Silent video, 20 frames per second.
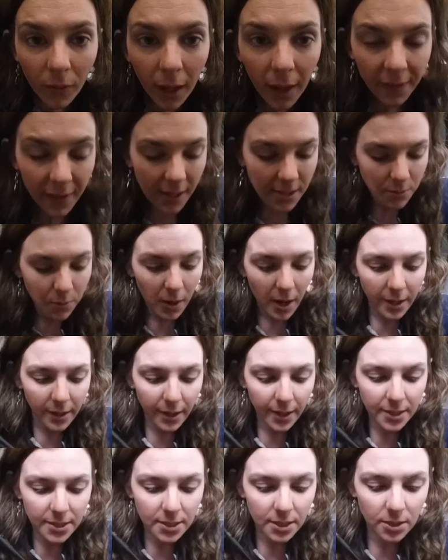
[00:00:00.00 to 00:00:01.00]
And that's where I
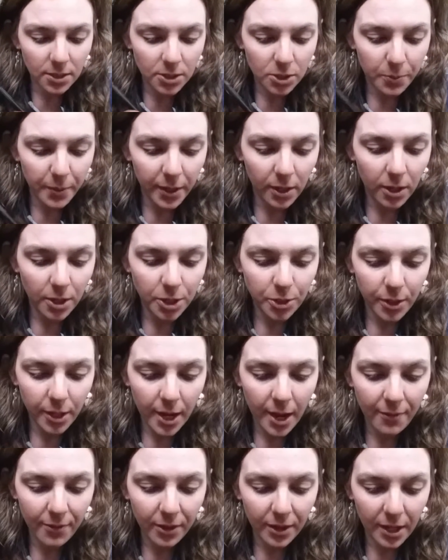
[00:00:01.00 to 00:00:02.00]
like to do my contouring.
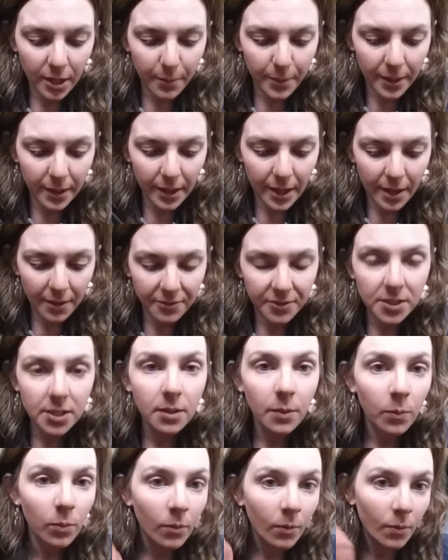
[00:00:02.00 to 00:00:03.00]
I have a little bit left,
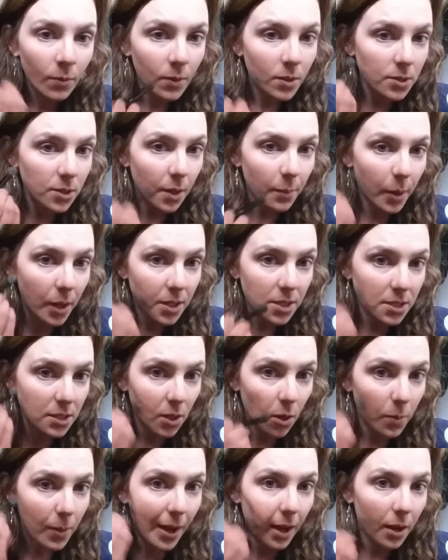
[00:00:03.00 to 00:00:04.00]
so I might
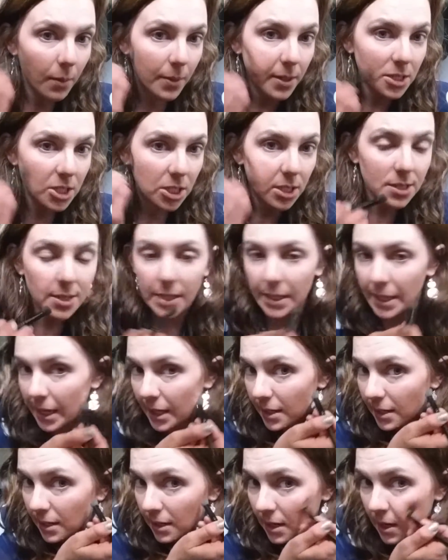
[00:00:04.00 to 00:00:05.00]
just go back on my cheeks
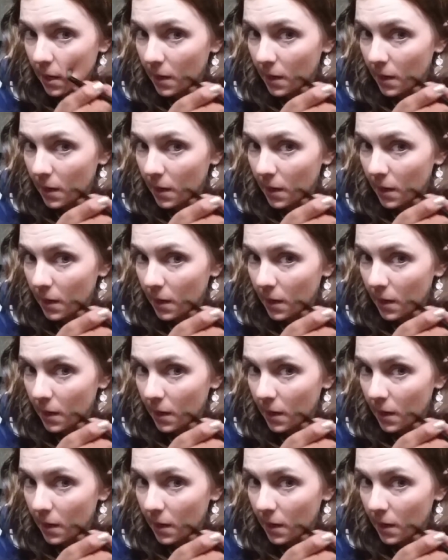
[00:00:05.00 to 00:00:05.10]
again.